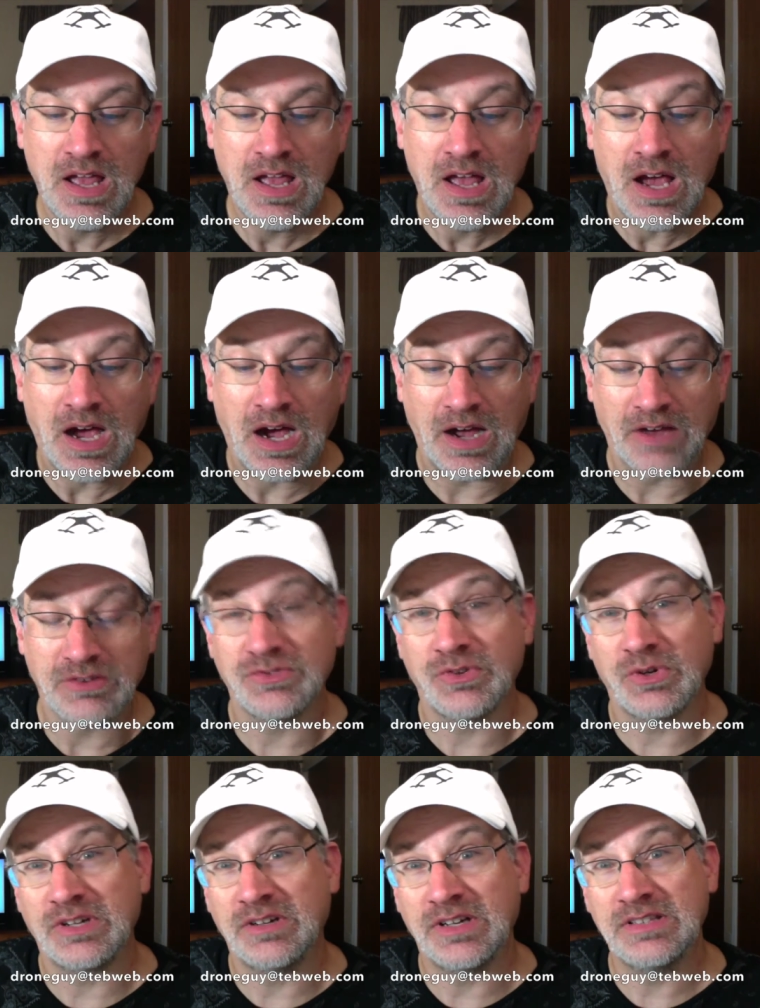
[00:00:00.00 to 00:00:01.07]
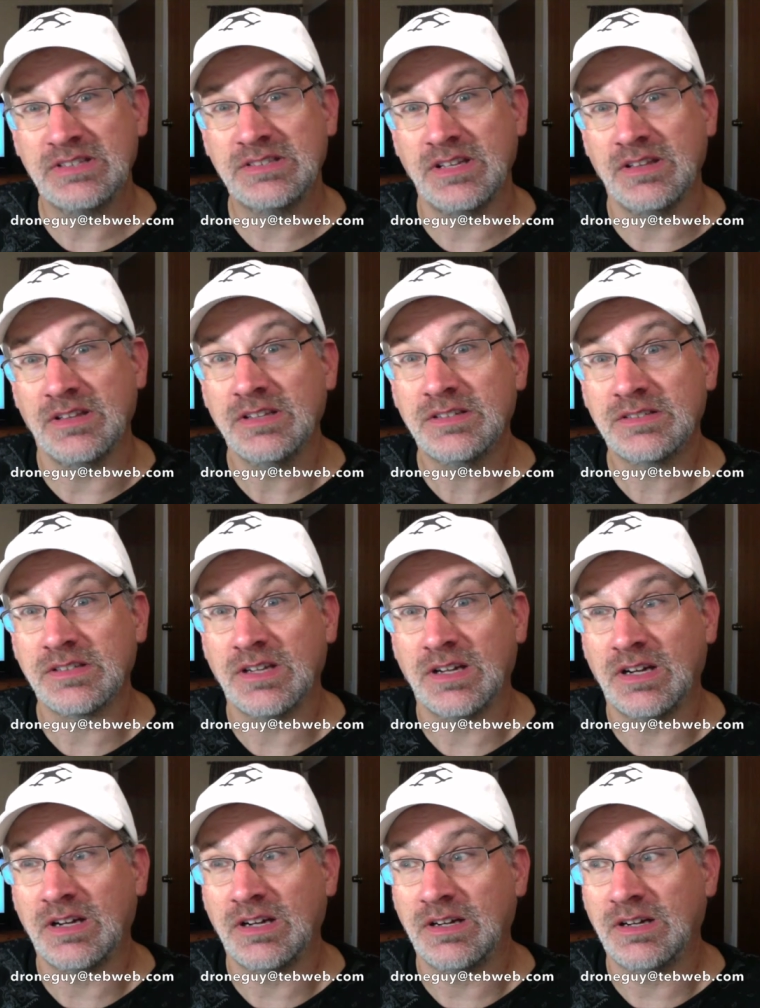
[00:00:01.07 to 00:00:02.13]
I was very glad to see this.
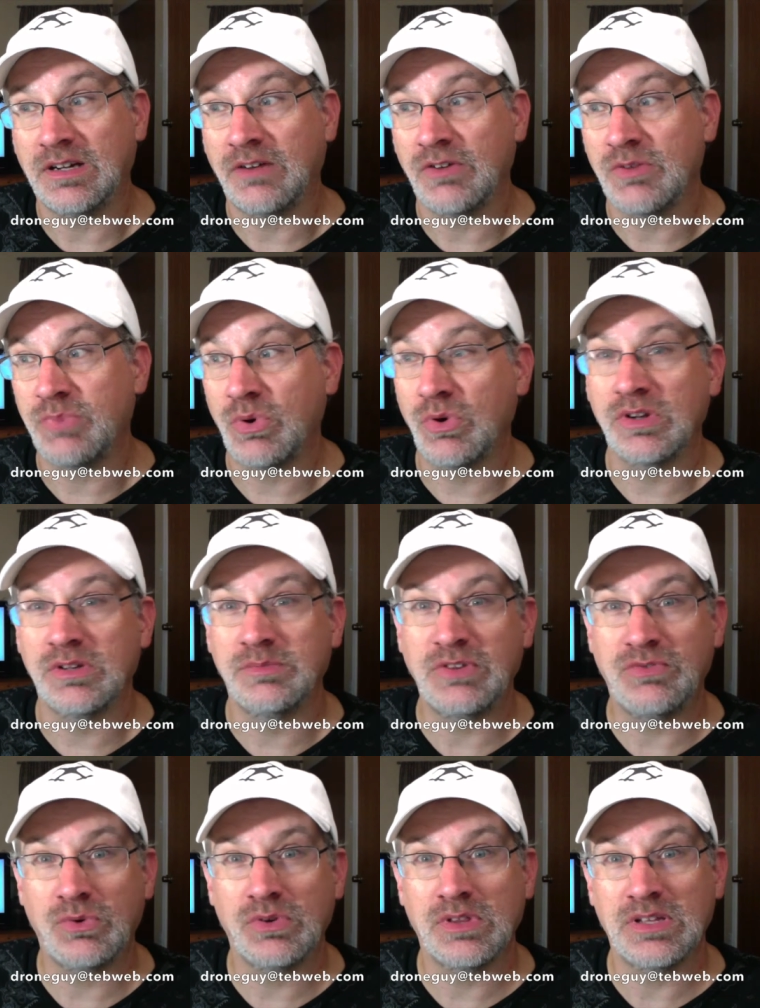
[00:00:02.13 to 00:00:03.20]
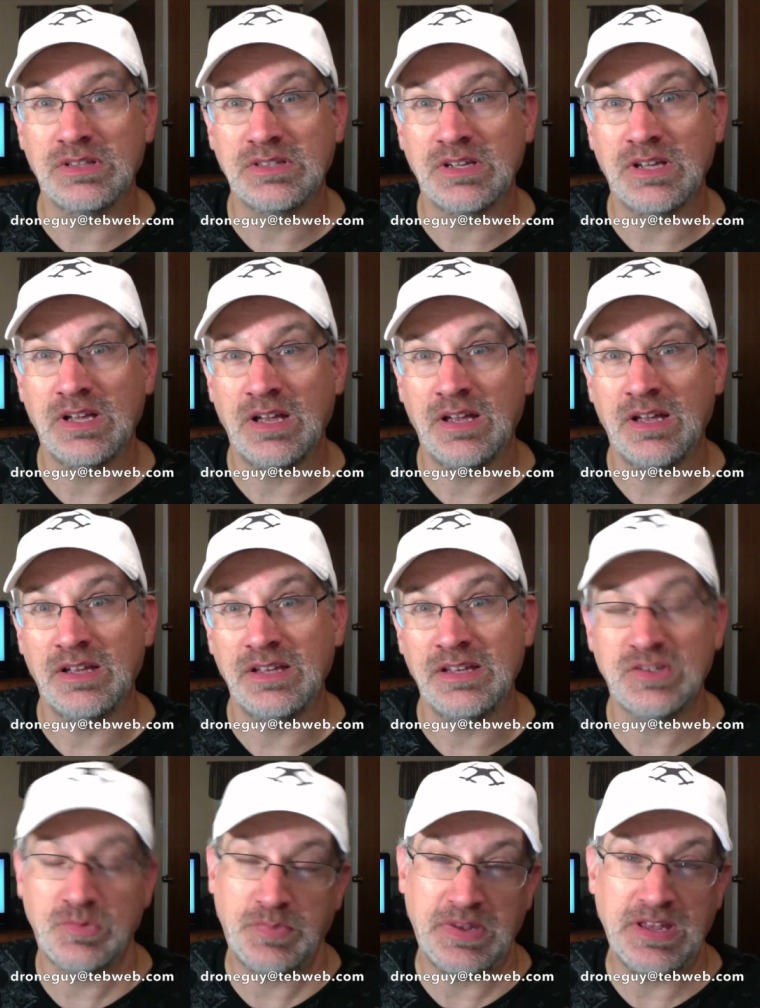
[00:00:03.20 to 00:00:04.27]
I reported before that
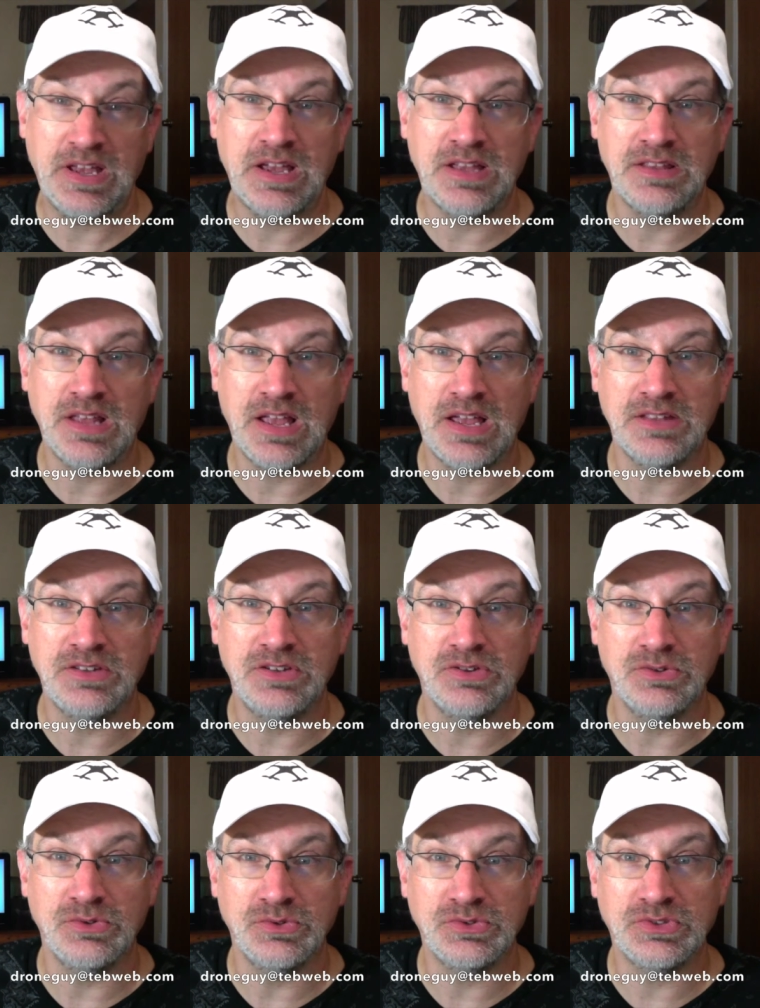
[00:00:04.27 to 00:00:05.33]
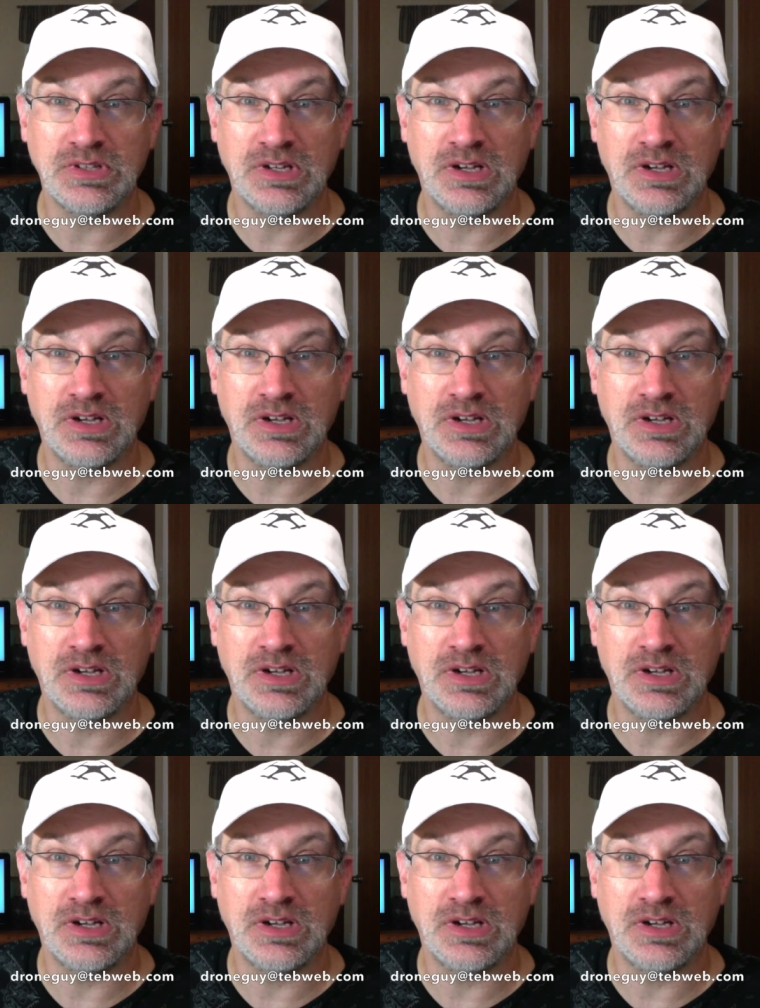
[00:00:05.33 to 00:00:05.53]
ESPN had used